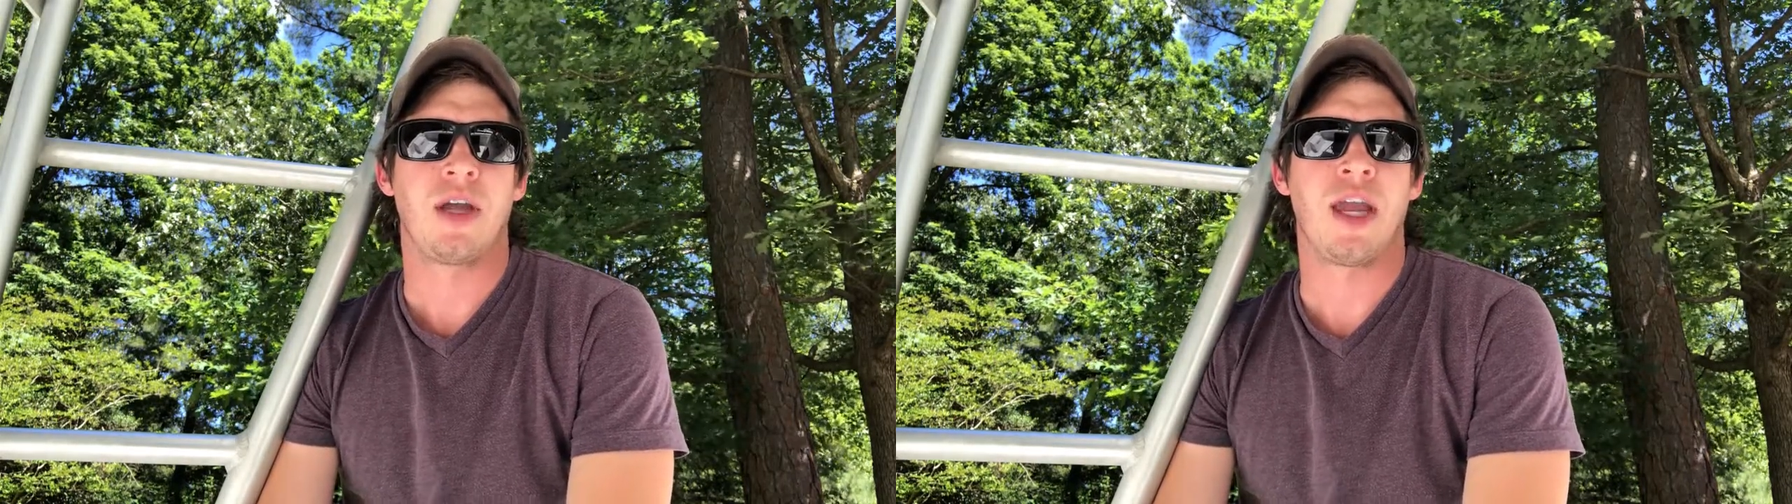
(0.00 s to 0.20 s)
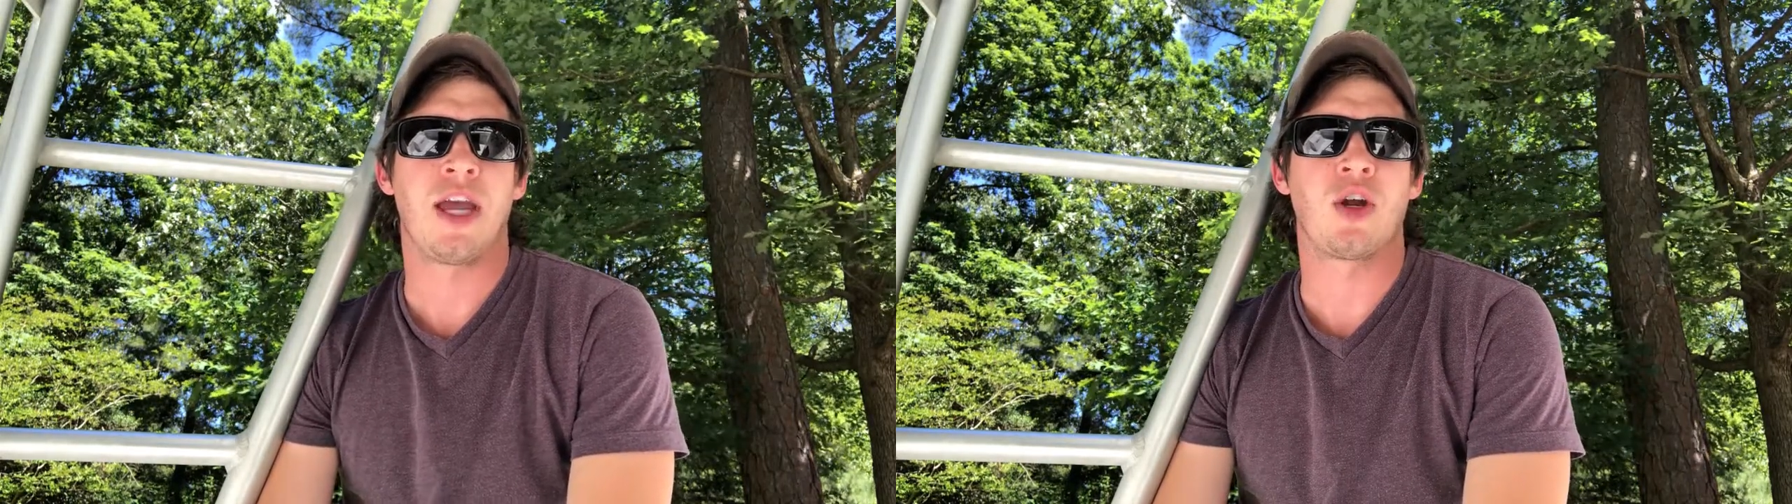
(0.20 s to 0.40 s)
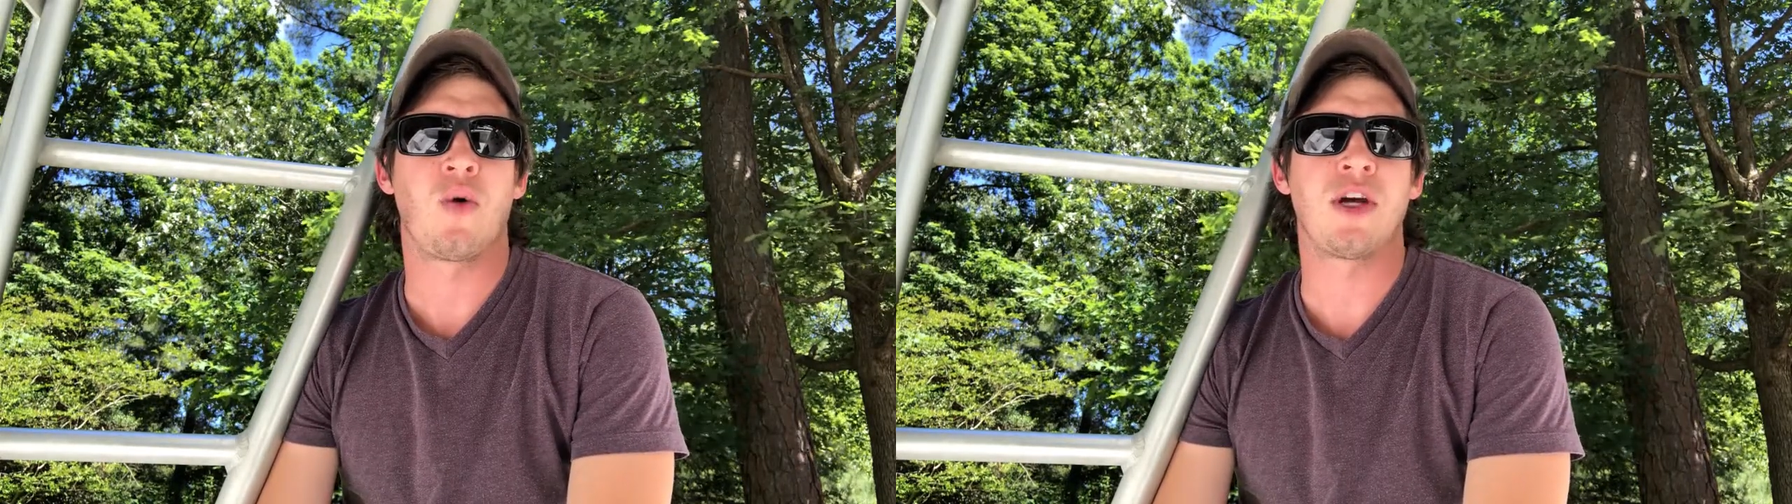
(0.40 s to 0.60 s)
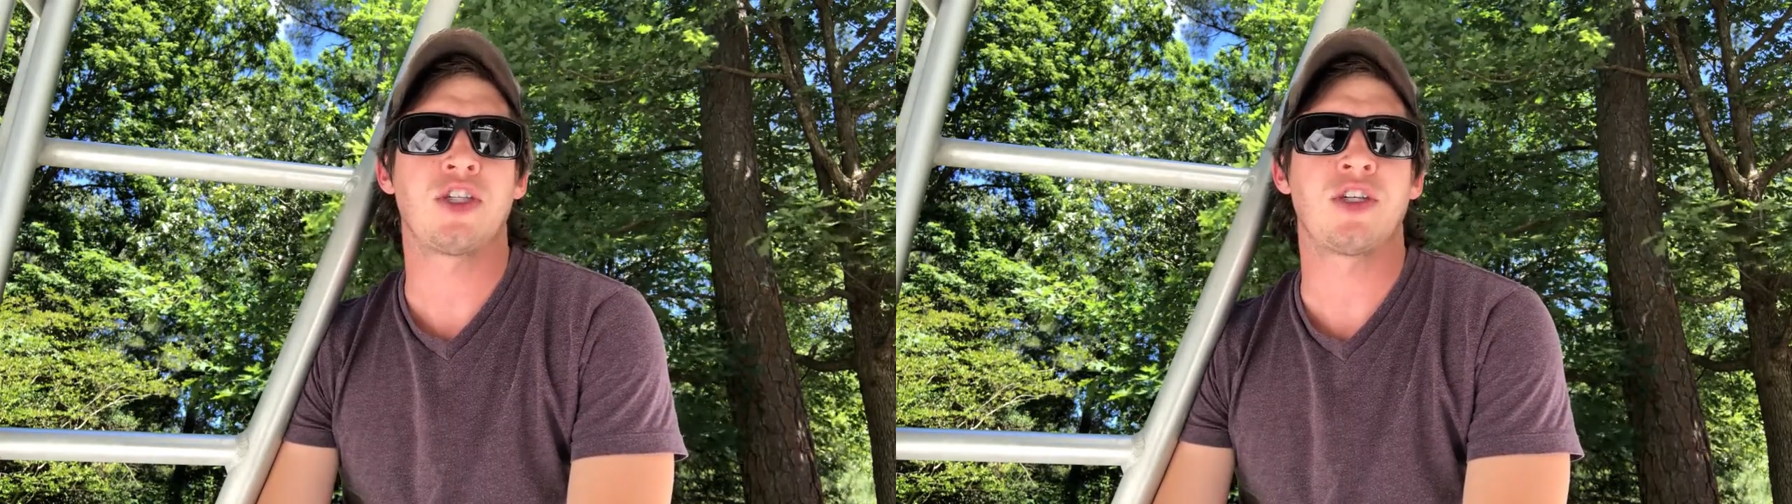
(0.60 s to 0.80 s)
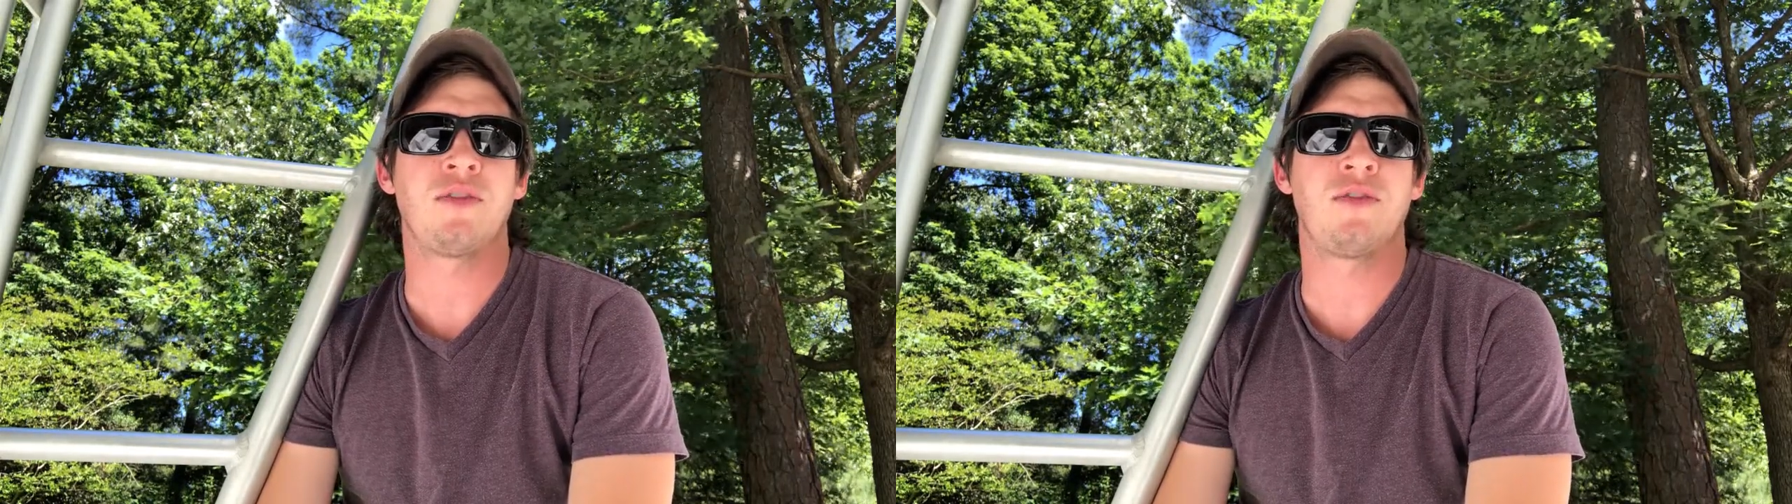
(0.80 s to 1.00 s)
And
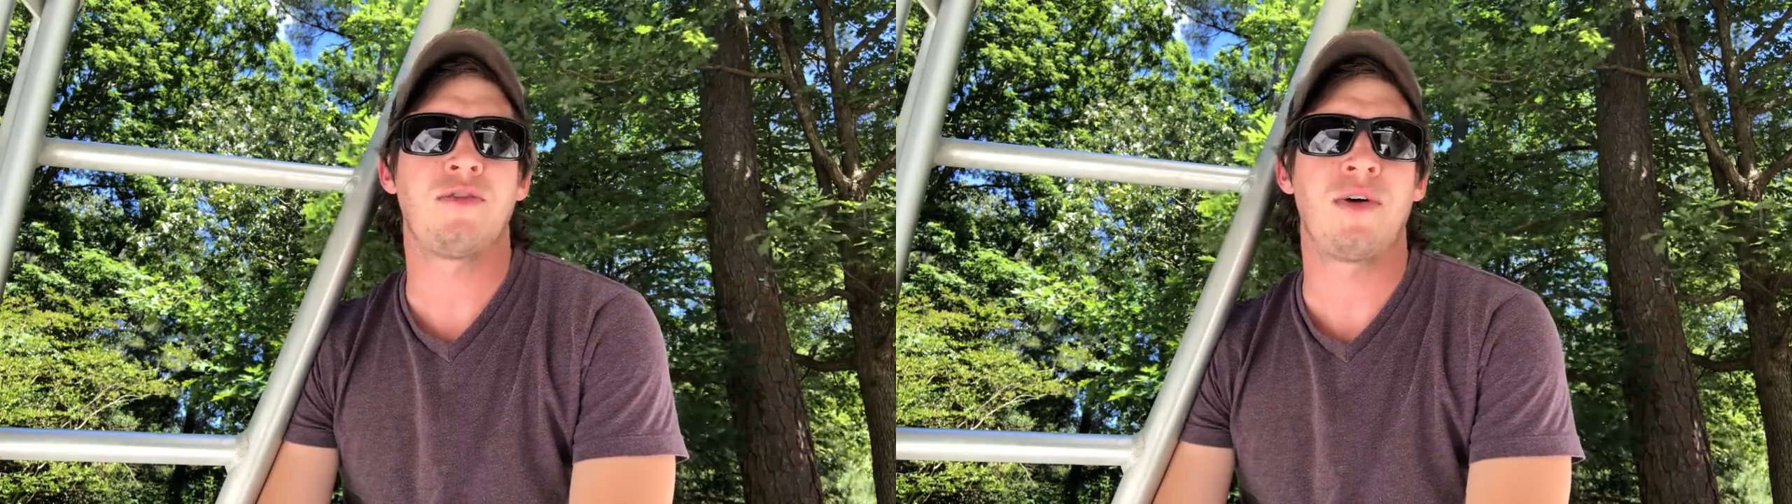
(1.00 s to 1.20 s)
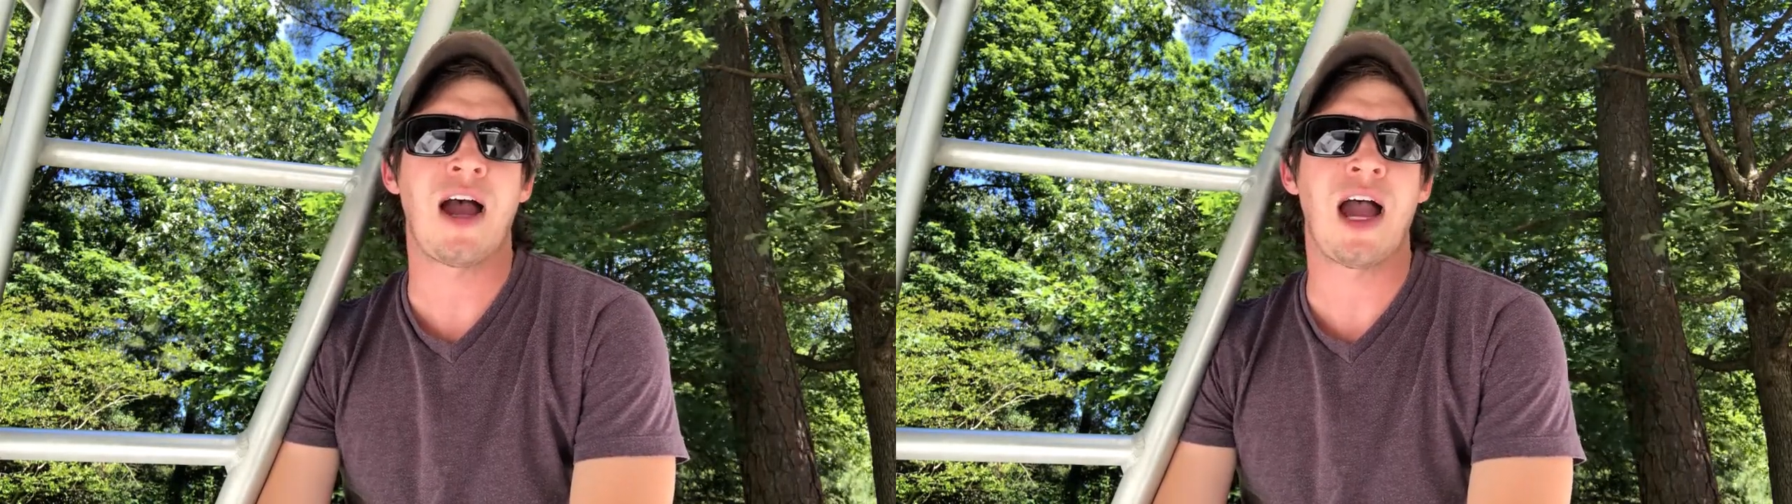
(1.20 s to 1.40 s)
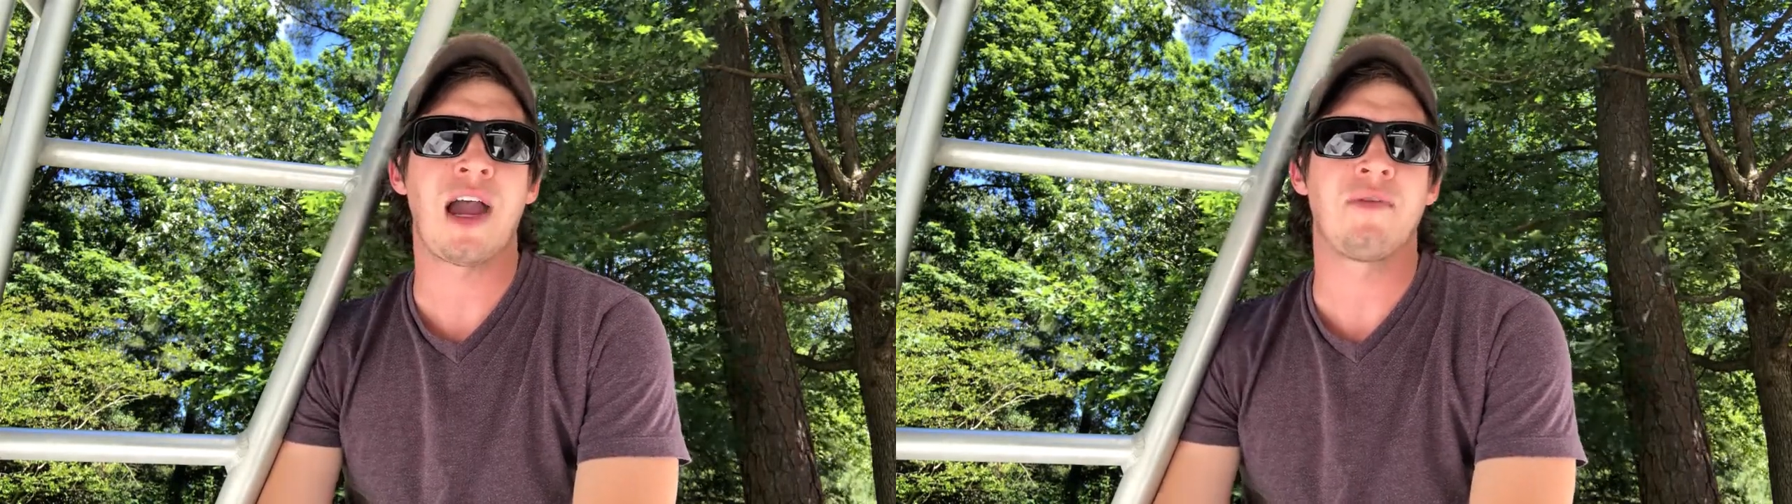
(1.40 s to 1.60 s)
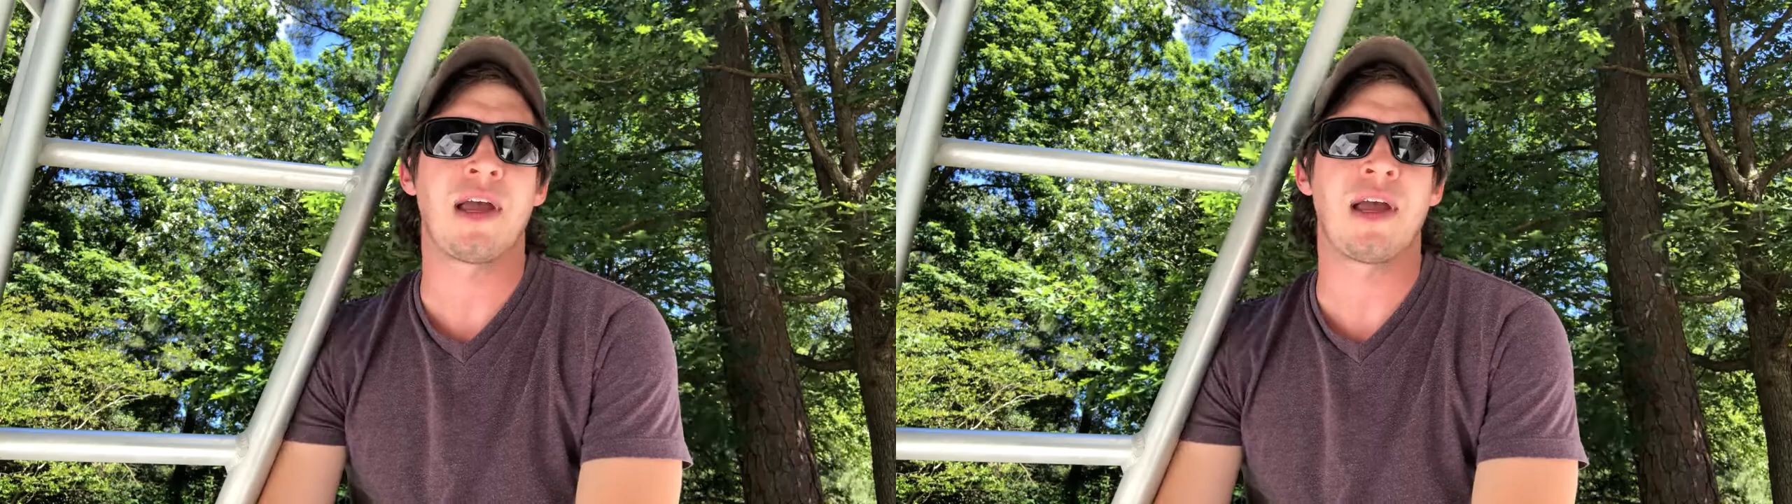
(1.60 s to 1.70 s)
question five,